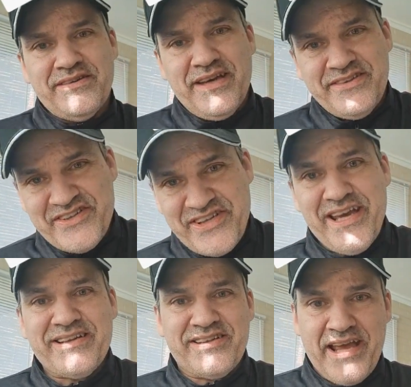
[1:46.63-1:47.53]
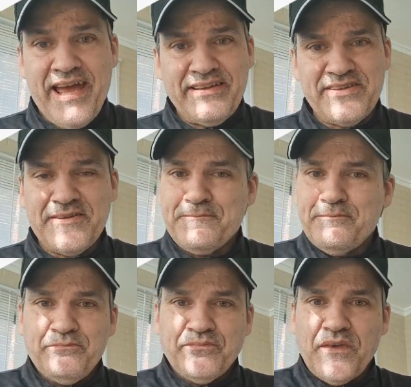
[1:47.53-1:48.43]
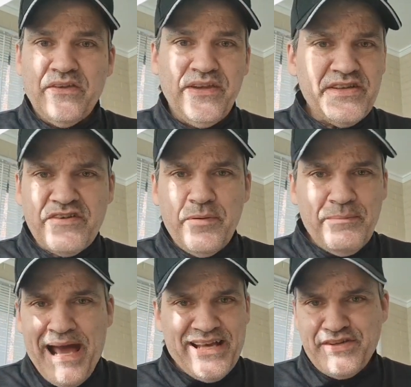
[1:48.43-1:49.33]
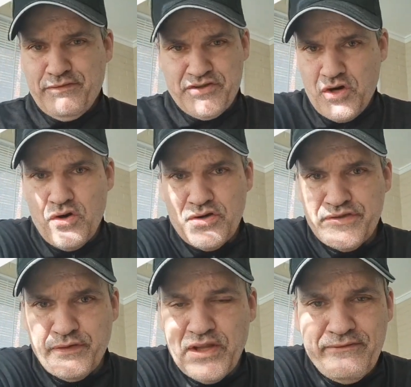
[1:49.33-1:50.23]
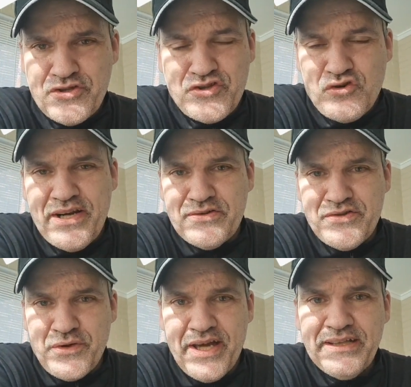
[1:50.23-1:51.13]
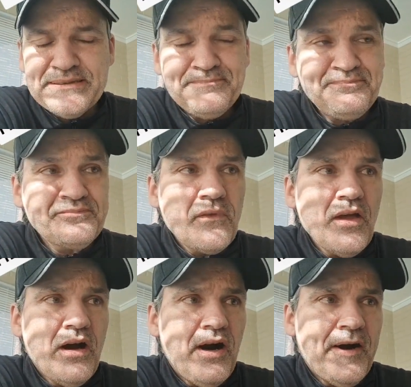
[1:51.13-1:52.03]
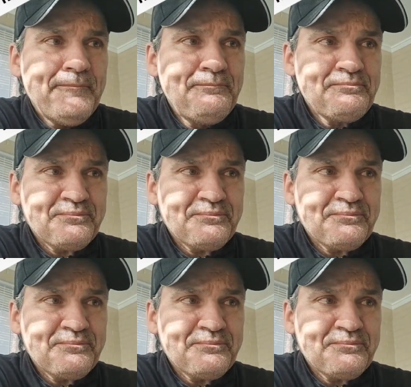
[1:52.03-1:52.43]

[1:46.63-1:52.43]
and 6 cents, these have been massive returns for leverage traders, okay? So